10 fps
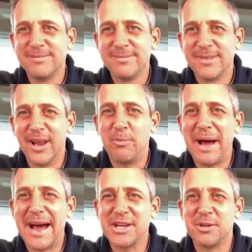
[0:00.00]
Love your
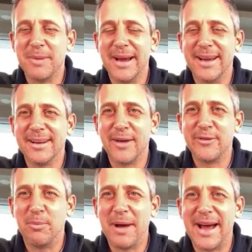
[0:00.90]
passion, man. Love
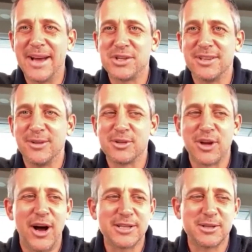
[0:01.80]
your passion. It was
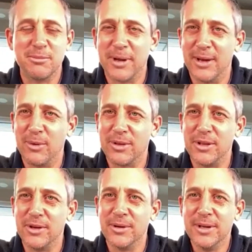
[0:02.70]
awesome being with
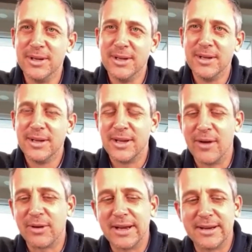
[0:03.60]
you. You
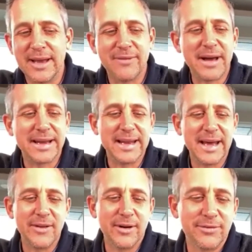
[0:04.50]
ever if I get
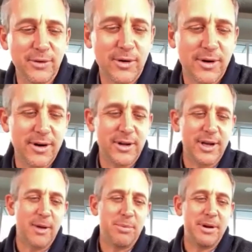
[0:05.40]
down there to Florida, or you
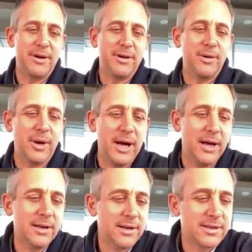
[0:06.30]
get up here to
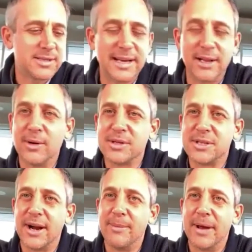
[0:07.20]
St. Louis
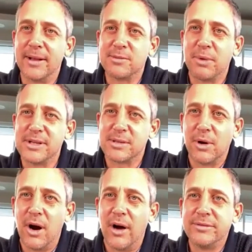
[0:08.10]
area, man, let's play some
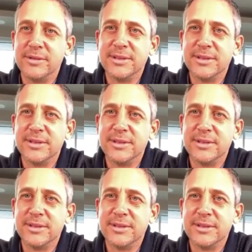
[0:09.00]
golf.